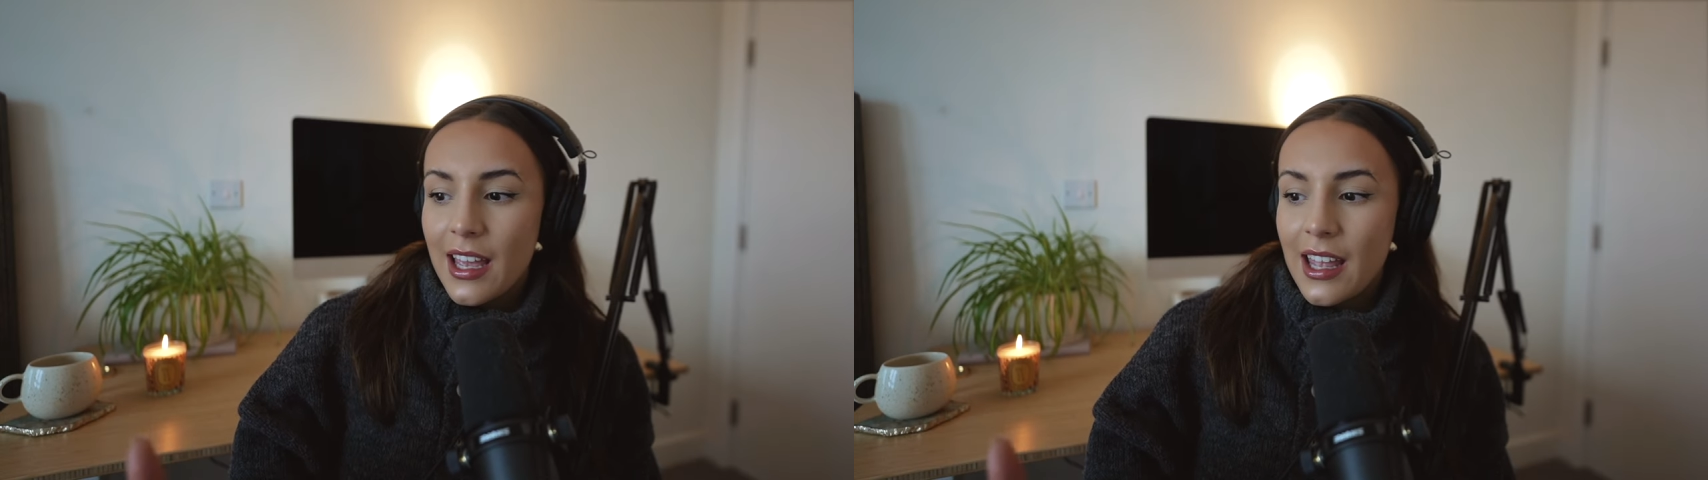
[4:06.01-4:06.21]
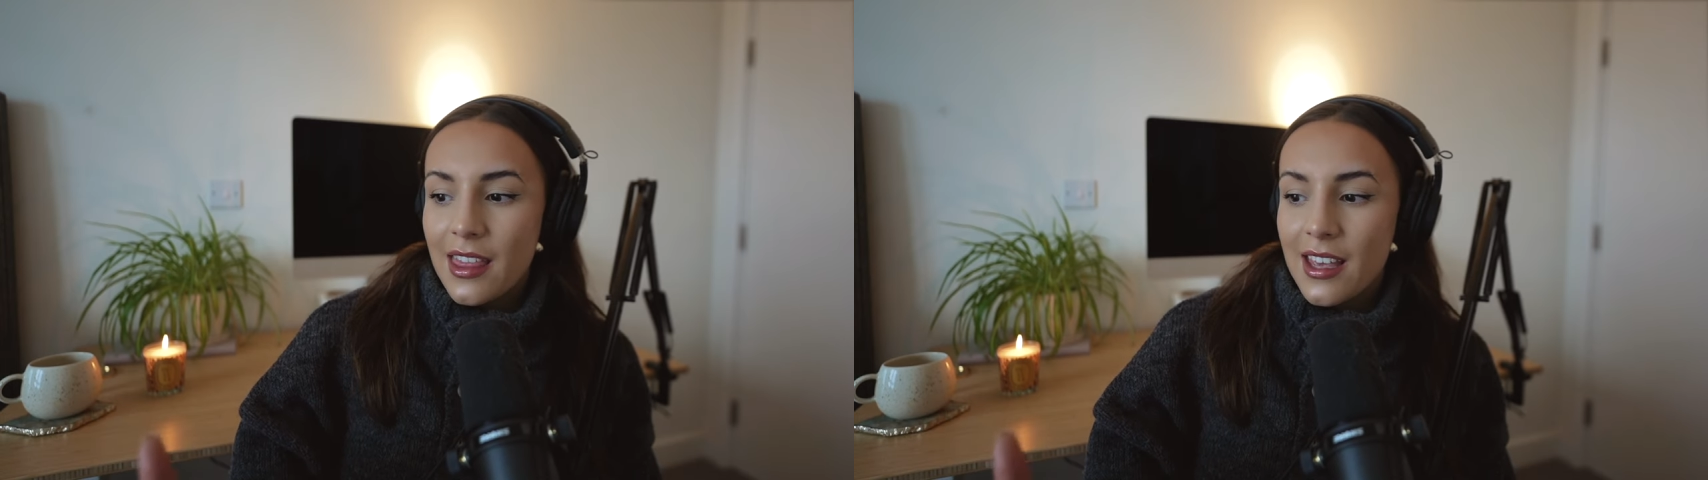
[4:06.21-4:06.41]

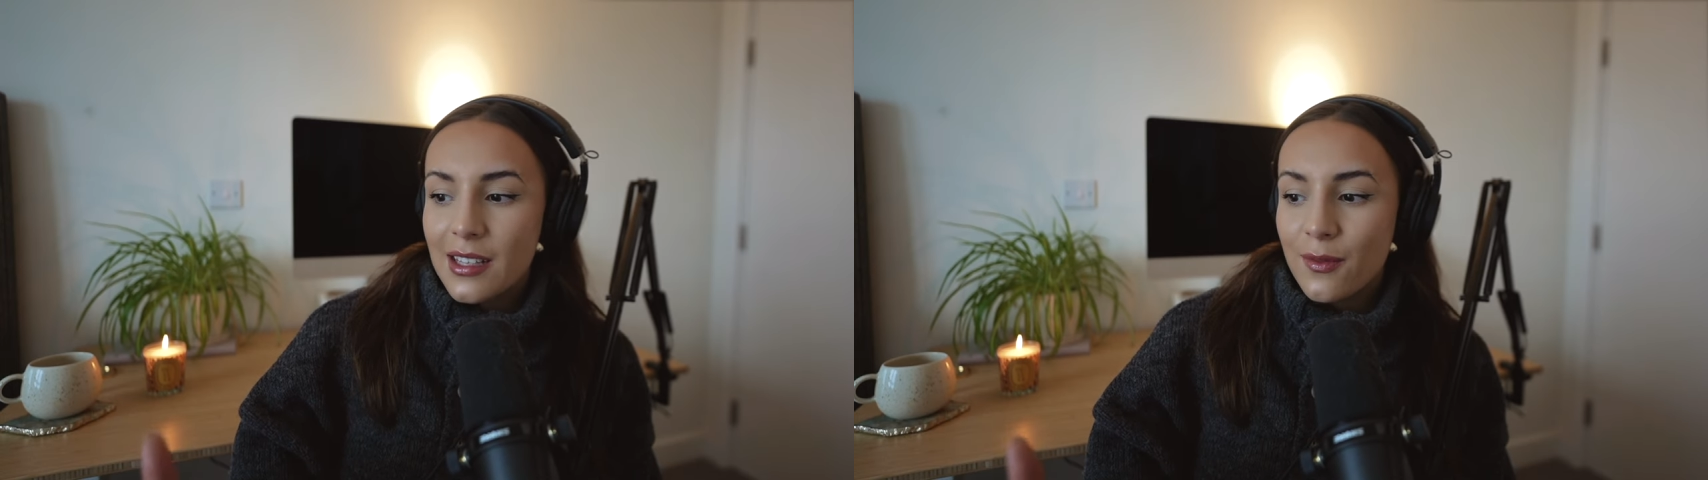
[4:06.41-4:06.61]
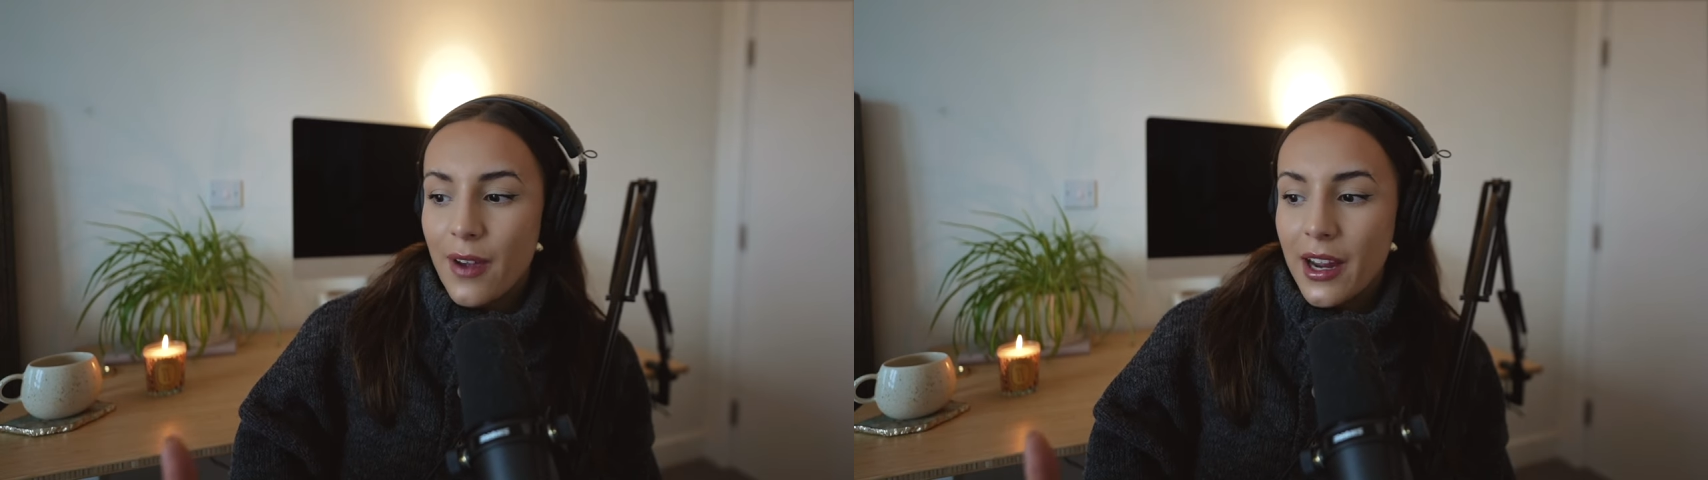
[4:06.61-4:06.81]
in
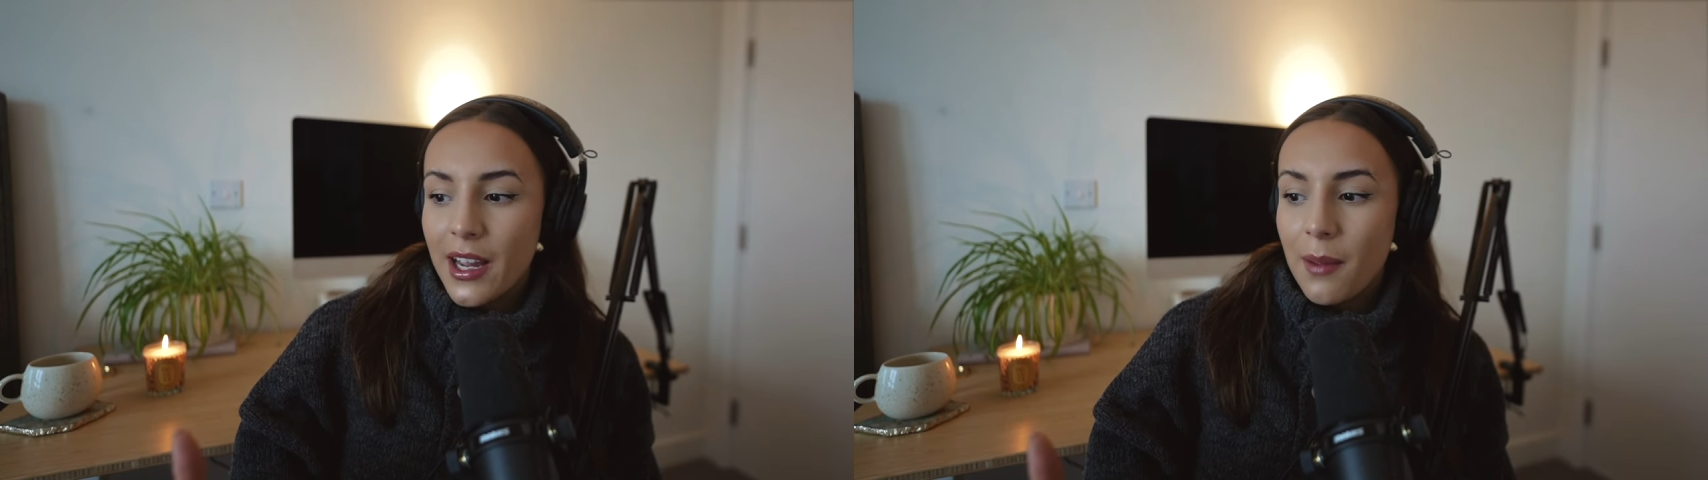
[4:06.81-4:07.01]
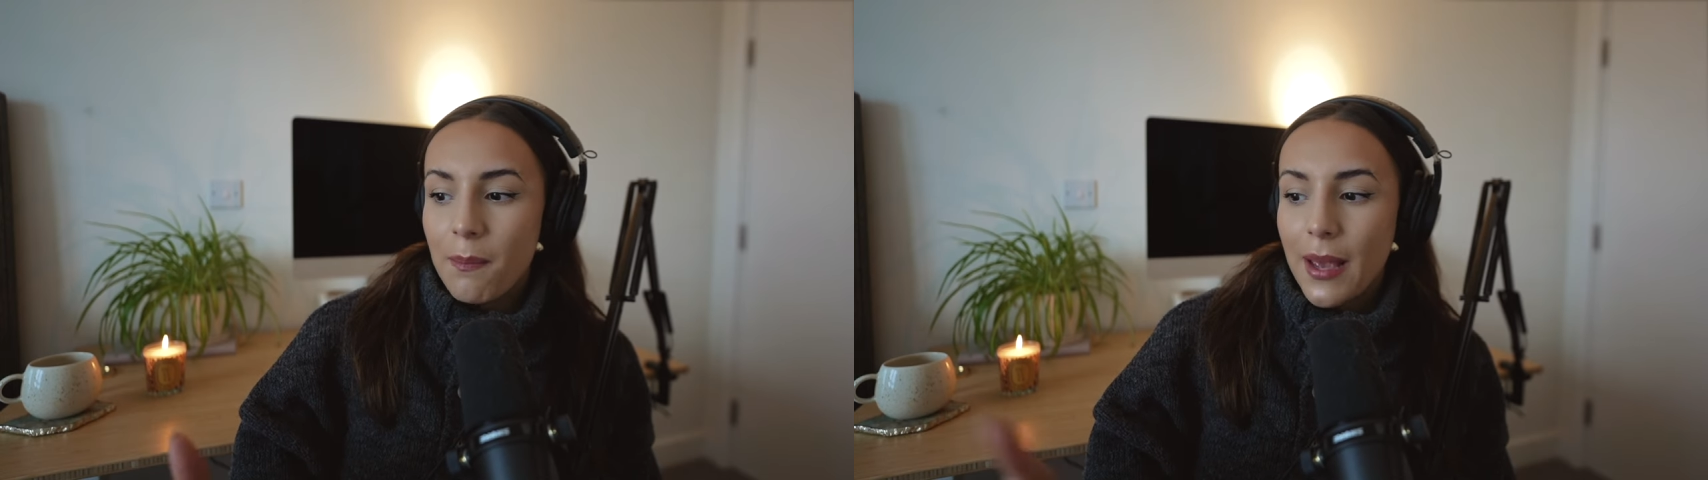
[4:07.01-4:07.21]
this
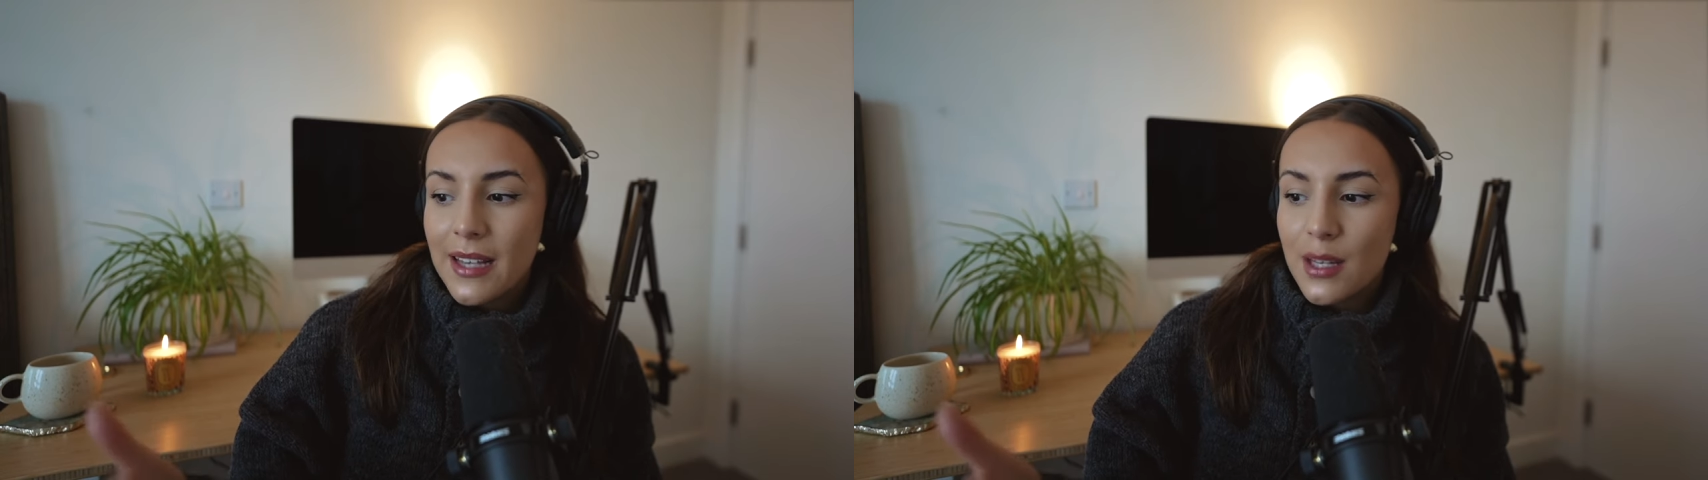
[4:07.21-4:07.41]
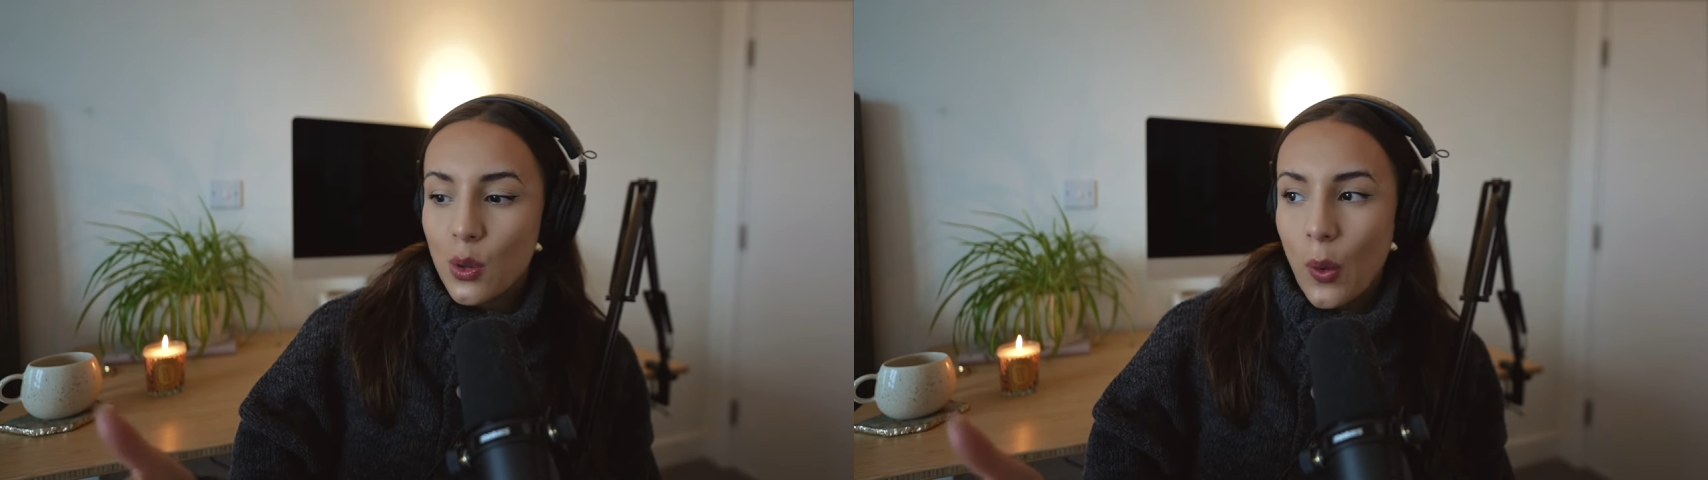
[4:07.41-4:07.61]
very
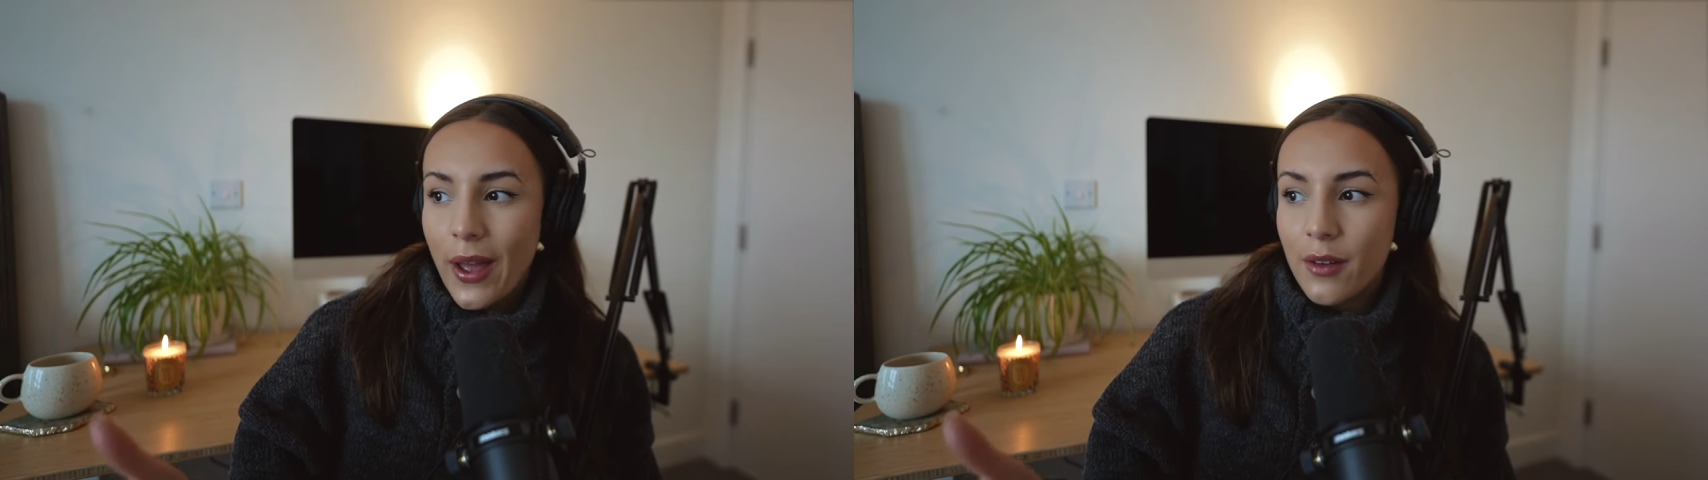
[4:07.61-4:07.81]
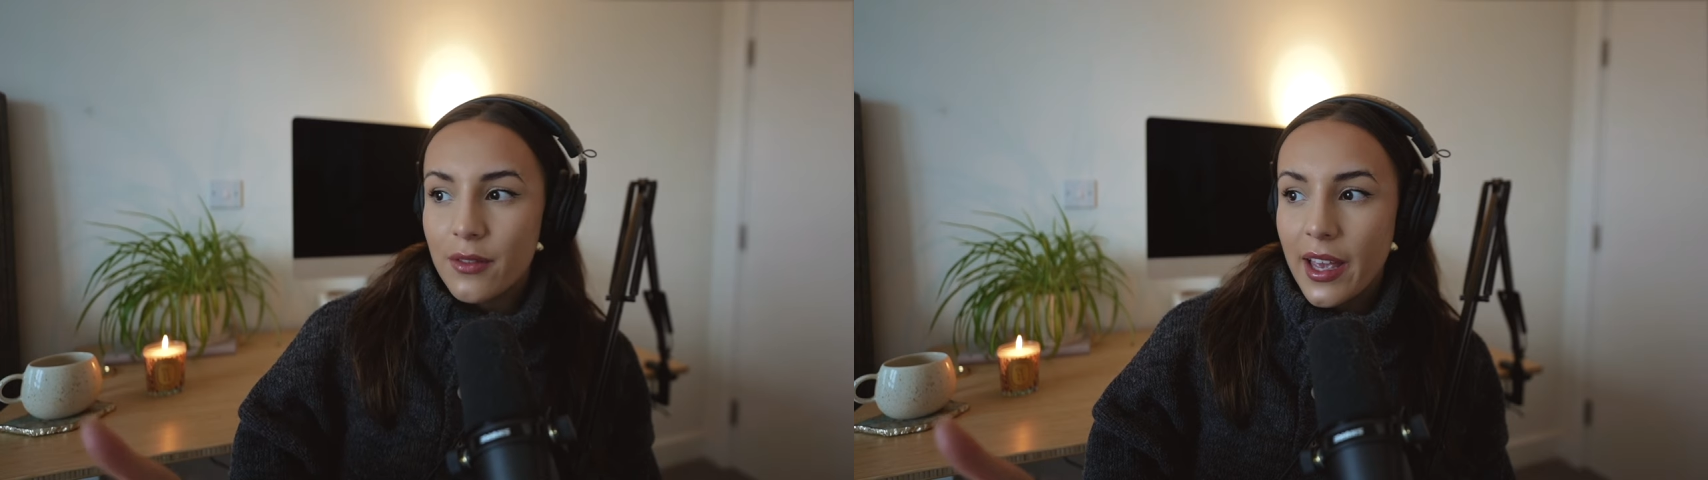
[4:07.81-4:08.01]
basic
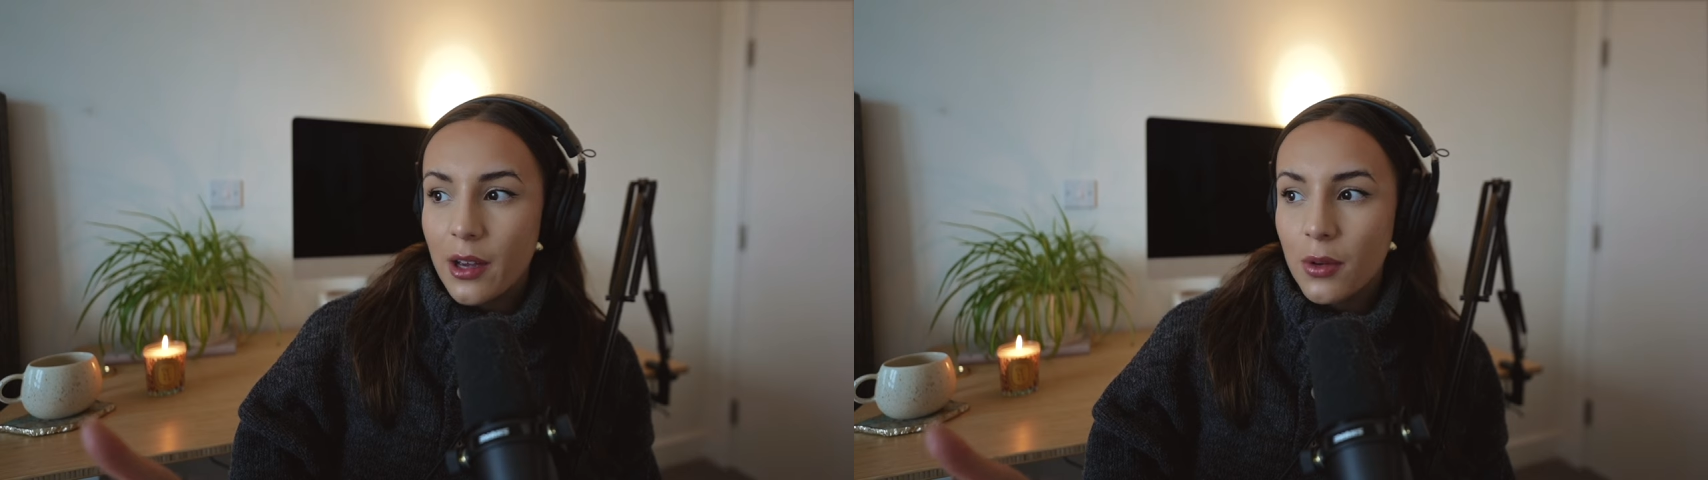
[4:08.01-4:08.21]
way of like,